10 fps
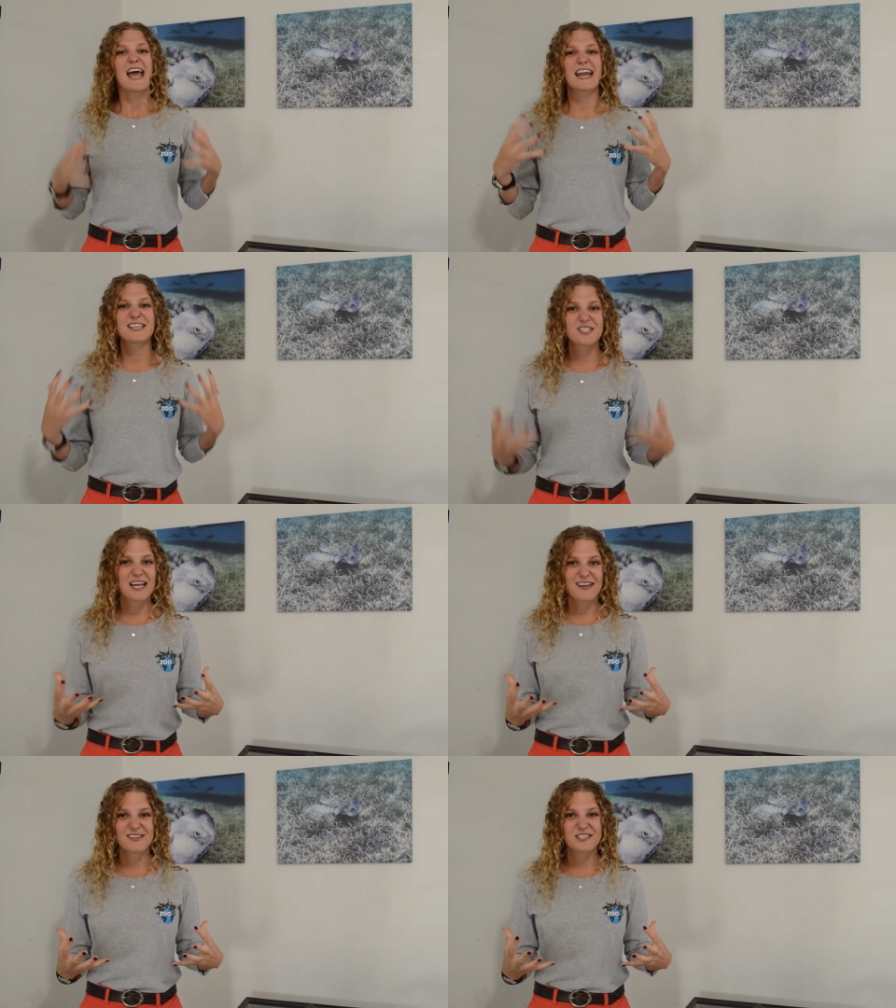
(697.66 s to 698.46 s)
and a
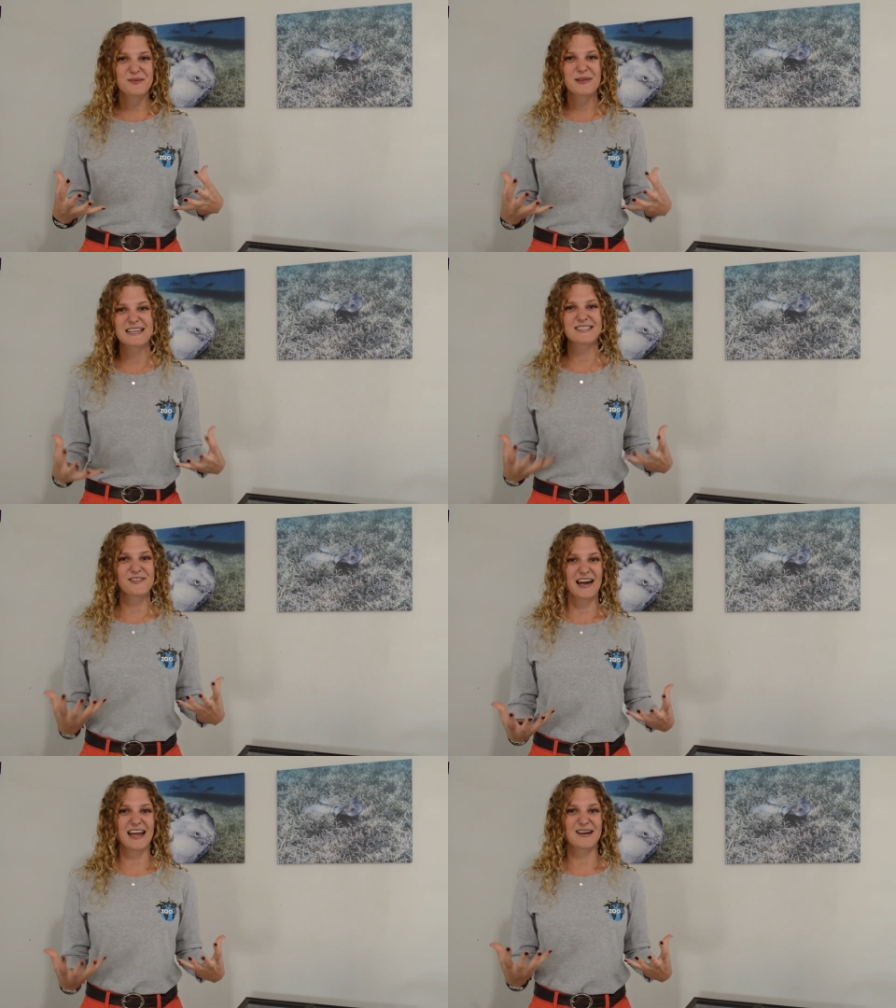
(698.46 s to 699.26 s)
challenging place
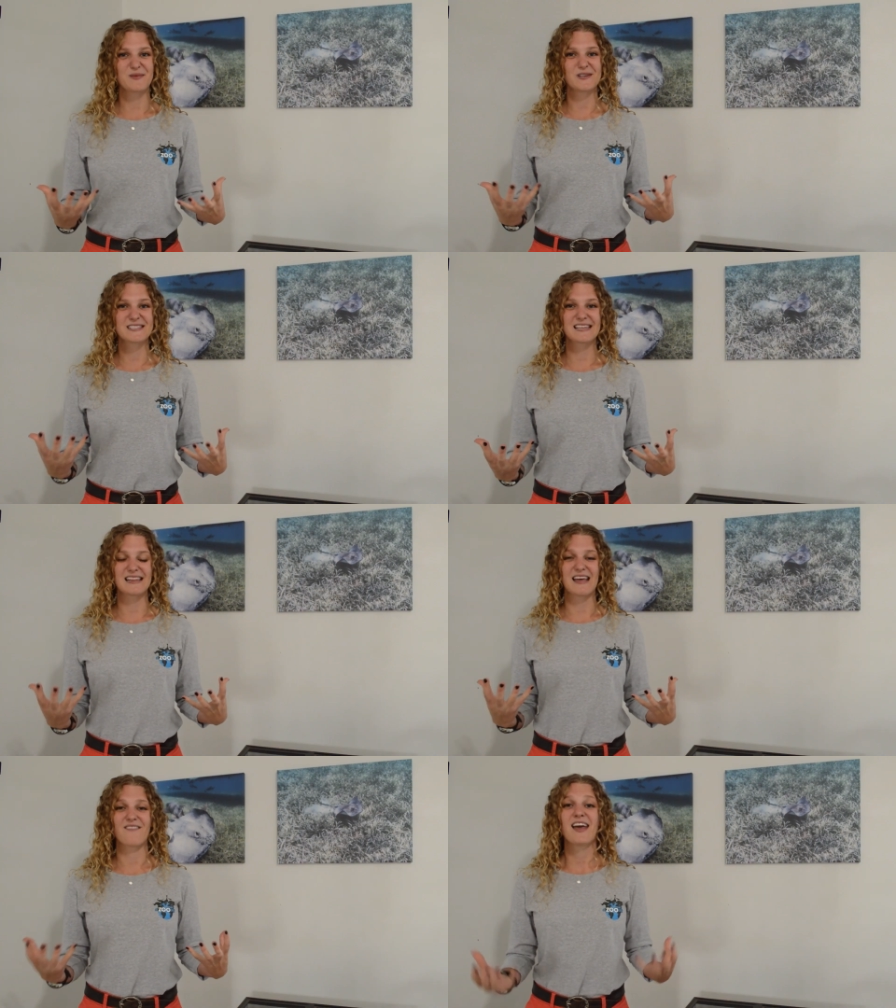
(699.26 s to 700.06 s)
for animals to
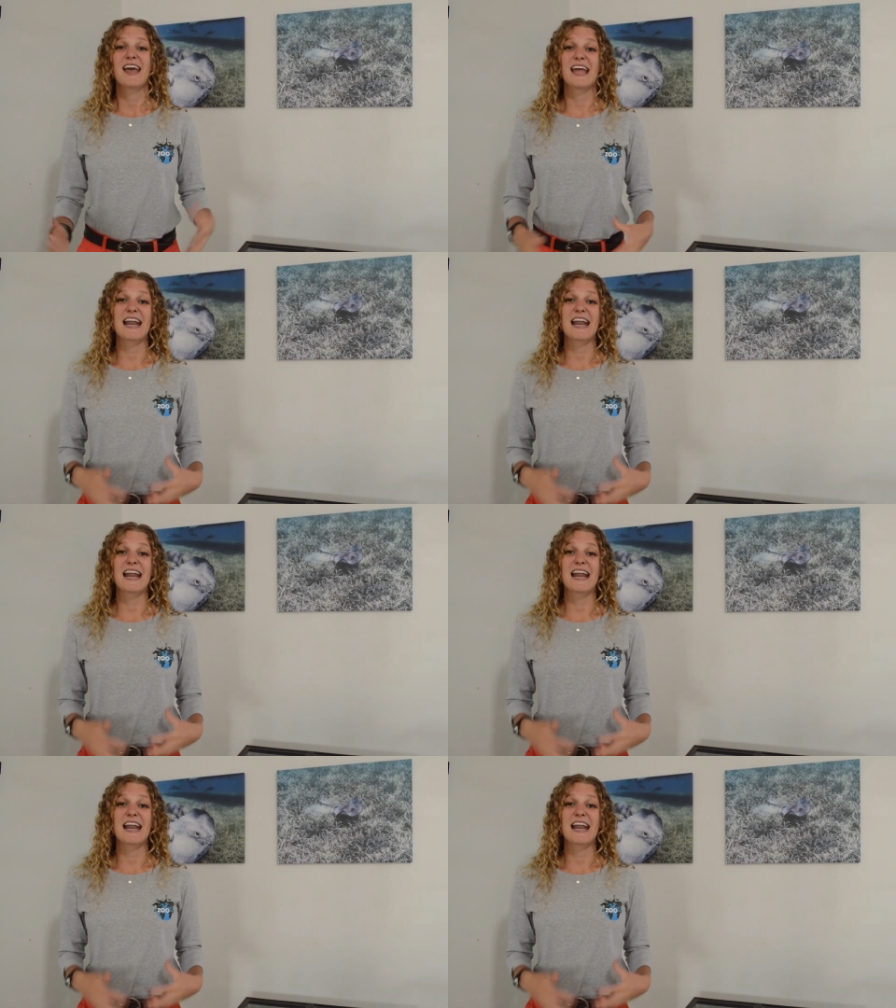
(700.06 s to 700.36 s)
live,